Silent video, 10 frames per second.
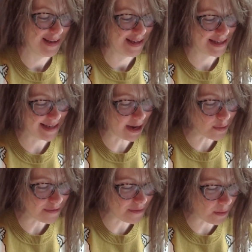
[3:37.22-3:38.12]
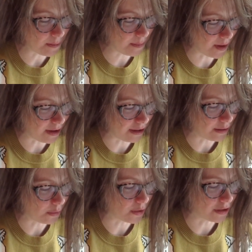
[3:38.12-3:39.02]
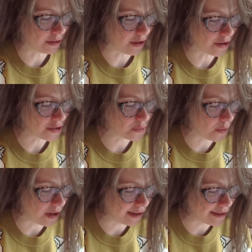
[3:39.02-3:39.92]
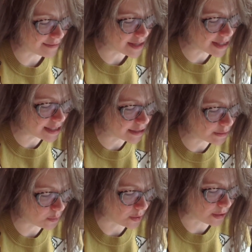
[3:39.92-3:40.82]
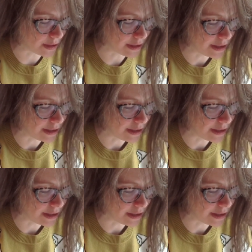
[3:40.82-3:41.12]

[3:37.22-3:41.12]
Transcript: Styrofoam ball or large wad of steel wool.